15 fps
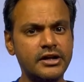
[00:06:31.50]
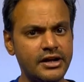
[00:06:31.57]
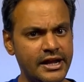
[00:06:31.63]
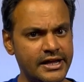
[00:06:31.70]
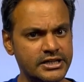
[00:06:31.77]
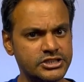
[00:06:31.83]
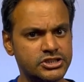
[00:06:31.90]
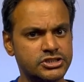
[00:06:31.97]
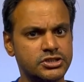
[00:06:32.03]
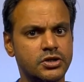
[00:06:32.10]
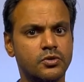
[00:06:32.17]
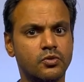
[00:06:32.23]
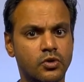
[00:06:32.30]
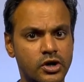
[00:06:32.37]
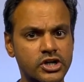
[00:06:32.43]
links
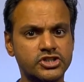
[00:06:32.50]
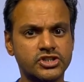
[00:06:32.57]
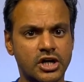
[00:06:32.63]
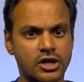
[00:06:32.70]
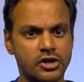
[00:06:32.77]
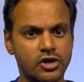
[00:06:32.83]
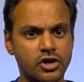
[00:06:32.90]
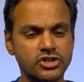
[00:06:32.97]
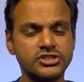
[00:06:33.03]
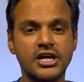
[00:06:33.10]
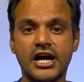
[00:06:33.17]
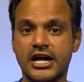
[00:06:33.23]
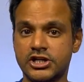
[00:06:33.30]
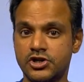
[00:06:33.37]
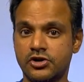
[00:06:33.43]
works across
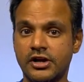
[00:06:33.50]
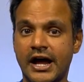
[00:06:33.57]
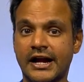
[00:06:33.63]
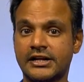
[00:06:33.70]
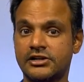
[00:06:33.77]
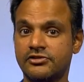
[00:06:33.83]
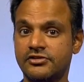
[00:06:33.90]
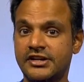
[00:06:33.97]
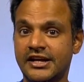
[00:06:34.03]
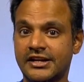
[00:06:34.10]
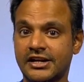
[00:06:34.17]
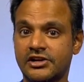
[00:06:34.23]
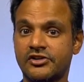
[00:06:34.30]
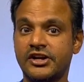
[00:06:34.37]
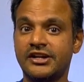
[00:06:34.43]
Azure Active
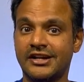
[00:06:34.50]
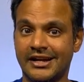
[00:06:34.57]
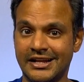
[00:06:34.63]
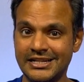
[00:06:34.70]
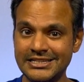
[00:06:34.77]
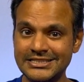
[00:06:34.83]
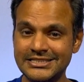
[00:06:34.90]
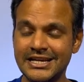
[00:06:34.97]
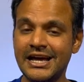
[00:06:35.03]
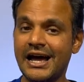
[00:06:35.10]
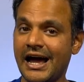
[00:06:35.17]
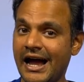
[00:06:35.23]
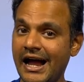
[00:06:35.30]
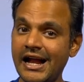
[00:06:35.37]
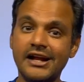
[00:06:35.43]
Directory tenants
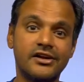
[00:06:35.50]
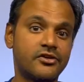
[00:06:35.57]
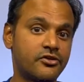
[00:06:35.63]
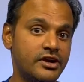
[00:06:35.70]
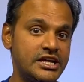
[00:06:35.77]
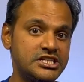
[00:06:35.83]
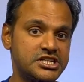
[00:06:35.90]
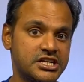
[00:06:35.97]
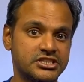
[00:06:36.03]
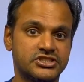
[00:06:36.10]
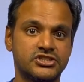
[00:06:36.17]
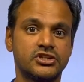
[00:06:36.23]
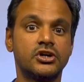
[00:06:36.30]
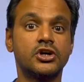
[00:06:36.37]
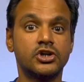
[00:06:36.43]
and
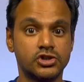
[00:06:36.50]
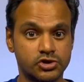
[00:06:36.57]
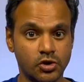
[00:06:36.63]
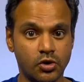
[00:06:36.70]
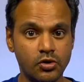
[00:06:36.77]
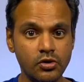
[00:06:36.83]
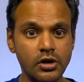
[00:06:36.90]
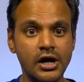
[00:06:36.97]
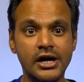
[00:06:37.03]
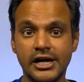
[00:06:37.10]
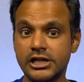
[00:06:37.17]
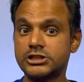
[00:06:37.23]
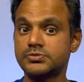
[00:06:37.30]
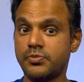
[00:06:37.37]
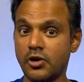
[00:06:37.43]
regions. So
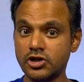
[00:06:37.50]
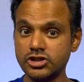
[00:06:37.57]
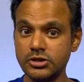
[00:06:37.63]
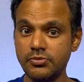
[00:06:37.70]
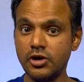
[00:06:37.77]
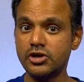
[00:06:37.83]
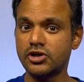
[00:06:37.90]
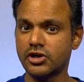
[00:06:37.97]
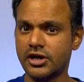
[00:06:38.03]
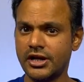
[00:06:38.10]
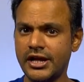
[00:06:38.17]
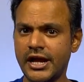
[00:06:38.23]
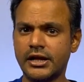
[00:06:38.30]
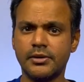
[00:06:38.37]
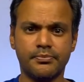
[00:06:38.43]
it's possible to
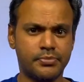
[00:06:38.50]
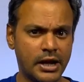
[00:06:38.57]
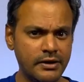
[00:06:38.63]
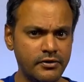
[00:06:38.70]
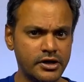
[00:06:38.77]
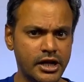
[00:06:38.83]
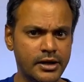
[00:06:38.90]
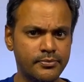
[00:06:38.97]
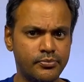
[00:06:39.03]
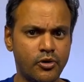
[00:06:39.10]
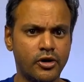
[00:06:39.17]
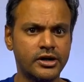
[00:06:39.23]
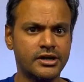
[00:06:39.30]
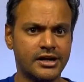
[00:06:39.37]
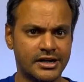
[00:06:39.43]
create private
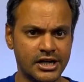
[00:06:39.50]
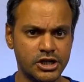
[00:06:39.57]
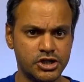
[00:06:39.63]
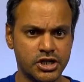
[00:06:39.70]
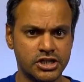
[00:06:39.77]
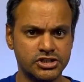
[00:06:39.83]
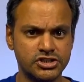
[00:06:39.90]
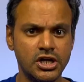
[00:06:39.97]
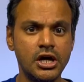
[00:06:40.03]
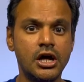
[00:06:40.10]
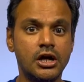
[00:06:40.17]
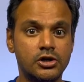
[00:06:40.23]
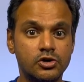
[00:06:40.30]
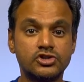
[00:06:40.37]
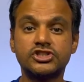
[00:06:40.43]
endpoint connections
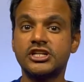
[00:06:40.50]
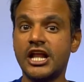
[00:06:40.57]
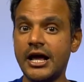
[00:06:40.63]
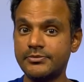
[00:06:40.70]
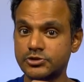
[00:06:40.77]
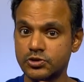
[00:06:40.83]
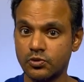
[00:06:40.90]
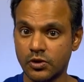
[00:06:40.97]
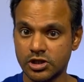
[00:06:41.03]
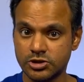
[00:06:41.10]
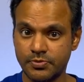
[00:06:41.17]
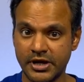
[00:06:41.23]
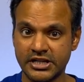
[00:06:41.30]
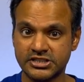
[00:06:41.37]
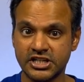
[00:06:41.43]
to Synapse
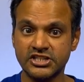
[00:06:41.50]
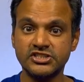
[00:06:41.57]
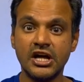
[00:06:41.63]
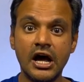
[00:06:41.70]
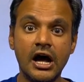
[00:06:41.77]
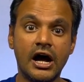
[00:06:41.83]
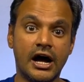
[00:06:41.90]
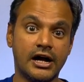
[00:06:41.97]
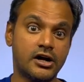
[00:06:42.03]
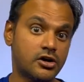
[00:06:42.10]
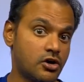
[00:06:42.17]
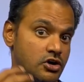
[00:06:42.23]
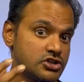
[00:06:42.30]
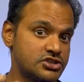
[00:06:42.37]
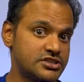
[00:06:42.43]
workspaces
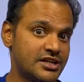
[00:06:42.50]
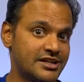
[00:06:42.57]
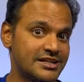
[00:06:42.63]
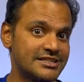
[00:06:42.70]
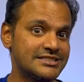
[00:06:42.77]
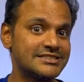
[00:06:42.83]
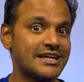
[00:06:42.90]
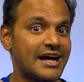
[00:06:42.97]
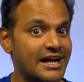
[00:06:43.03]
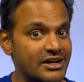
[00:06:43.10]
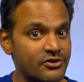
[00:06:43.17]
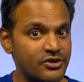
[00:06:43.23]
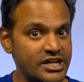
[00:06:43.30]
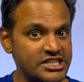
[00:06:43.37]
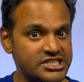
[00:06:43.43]
across tenants and
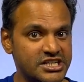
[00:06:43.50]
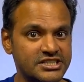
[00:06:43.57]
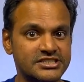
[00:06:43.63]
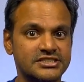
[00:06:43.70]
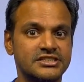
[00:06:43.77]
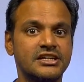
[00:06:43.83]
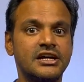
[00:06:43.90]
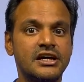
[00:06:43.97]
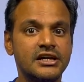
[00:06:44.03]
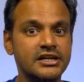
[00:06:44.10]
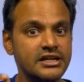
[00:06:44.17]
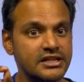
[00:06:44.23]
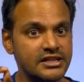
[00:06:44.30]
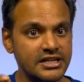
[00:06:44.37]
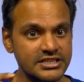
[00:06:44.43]
regions.
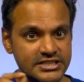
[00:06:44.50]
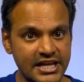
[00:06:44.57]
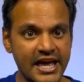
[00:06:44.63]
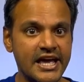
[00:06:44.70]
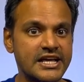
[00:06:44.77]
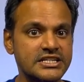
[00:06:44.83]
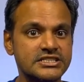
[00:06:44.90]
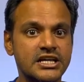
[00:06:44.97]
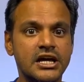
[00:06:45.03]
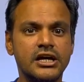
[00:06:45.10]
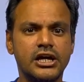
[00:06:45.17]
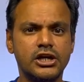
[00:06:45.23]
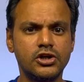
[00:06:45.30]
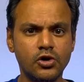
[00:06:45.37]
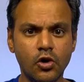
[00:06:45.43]
In this case,
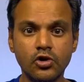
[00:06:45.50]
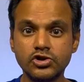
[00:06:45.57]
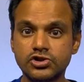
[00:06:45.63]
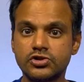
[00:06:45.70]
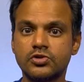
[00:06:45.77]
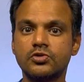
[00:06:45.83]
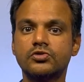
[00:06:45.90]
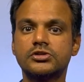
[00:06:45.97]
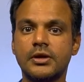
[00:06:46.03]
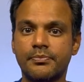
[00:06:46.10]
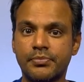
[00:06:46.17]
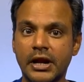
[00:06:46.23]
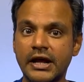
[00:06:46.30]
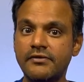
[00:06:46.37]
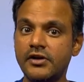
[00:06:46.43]
it goes through the
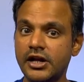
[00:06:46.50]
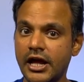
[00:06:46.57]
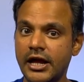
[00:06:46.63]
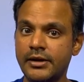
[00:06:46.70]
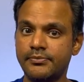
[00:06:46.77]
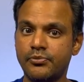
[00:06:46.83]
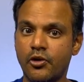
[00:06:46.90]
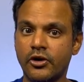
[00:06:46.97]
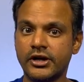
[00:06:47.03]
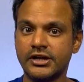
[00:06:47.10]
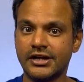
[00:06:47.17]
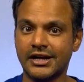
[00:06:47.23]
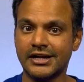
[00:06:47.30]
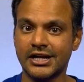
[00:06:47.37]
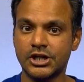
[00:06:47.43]
private endpoint
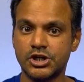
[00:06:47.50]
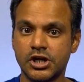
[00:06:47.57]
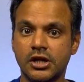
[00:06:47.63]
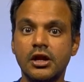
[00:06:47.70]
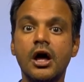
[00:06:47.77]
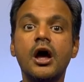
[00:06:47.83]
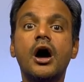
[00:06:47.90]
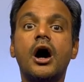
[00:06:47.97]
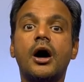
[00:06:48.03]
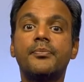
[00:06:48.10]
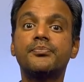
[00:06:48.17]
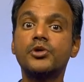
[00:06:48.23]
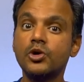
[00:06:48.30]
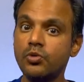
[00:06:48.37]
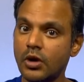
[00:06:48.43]
connection
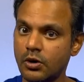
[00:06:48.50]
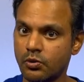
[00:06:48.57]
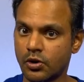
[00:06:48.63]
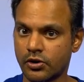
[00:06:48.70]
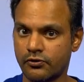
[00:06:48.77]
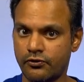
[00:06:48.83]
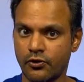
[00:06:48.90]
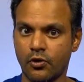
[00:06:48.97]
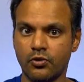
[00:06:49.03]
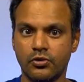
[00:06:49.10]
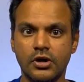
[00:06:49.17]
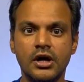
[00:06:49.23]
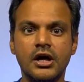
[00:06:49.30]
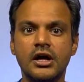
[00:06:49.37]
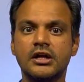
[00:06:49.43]
approval workflow.
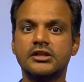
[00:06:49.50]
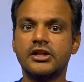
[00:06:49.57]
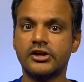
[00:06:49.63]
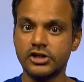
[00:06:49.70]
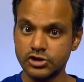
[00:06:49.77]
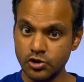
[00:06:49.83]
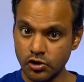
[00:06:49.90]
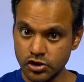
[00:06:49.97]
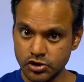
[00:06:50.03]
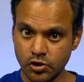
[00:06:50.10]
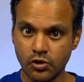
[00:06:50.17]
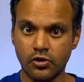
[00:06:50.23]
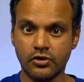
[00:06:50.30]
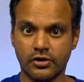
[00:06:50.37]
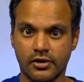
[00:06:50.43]
The resource
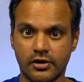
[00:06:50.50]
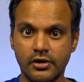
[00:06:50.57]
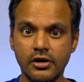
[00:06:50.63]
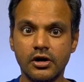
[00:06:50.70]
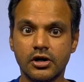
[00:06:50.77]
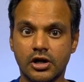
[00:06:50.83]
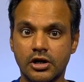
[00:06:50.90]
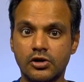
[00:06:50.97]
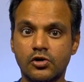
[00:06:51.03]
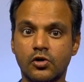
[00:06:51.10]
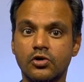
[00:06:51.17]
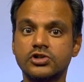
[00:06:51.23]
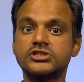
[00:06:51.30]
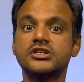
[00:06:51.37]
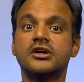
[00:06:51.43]
owner
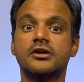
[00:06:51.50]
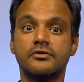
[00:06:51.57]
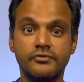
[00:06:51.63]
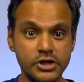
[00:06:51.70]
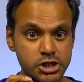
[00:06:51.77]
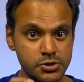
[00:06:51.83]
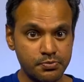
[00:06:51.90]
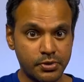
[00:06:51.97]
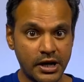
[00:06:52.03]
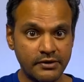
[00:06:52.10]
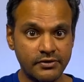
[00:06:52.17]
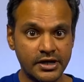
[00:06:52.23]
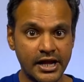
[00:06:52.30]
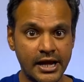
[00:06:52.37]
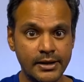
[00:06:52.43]
controls which
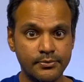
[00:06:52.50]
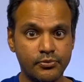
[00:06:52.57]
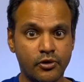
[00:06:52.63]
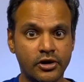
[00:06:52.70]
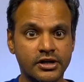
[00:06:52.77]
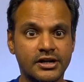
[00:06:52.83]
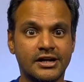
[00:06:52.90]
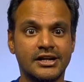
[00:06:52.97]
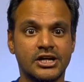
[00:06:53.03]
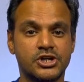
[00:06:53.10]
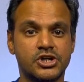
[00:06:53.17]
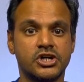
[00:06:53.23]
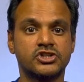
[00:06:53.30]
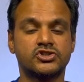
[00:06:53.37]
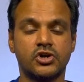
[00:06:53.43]
private endpoint
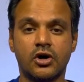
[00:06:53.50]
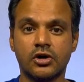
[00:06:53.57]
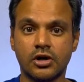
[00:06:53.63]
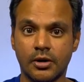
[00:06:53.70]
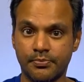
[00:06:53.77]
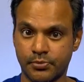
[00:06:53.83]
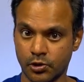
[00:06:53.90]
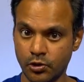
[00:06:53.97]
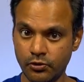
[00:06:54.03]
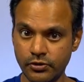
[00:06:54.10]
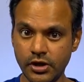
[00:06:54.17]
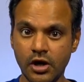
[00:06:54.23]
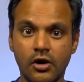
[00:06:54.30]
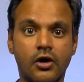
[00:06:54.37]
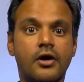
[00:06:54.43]
connections are approved
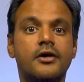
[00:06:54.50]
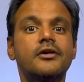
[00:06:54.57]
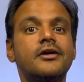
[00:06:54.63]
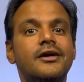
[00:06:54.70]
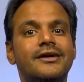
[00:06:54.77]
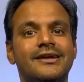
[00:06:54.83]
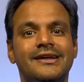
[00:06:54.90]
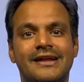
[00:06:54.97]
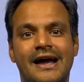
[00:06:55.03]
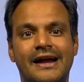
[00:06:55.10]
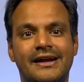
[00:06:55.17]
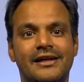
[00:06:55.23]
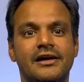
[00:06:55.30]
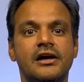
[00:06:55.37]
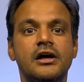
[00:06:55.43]
or
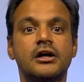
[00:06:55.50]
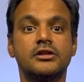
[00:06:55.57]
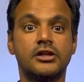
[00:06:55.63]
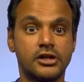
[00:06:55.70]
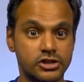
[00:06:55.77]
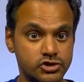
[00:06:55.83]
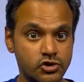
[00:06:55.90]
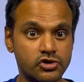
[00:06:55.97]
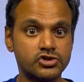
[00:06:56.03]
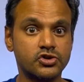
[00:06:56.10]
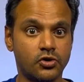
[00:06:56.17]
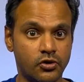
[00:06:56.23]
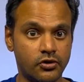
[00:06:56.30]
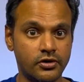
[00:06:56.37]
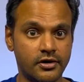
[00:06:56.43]
denied. The resource
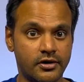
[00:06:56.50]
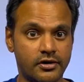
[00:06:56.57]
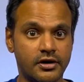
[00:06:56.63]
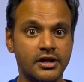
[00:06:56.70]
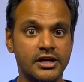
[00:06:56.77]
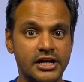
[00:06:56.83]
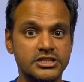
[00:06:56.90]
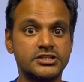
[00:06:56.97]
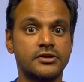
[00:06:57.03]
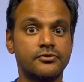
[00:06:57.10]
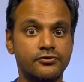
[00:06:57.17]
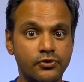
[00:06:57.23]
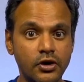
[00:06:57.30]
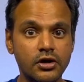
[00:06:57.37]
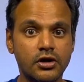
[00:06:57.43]
owner is in
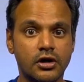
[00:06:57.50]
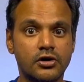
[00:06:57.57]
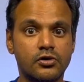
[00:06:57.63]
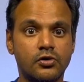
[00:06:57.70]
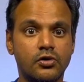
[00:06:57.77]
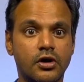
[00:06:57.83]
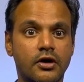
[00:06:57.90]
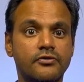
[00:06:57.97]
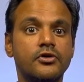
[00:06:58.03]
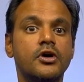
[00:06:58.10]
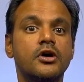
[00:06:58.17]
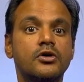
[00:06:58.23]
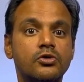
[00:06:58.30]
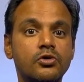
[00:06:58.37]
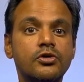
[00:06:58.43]
full control of
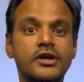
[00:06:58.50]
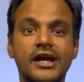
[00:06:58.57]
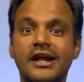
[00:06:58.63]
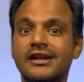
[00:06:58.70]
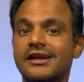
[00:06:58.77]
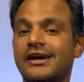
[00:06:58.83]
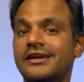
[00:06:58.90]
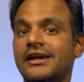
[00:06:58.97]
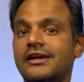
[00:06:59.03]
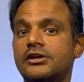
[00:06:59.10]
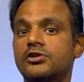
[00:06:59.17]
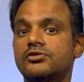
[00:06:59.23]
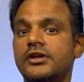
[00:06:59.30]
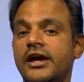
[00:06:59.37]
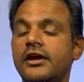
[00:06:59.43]
who can connect to
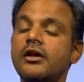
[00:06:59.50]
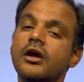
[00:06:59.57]
their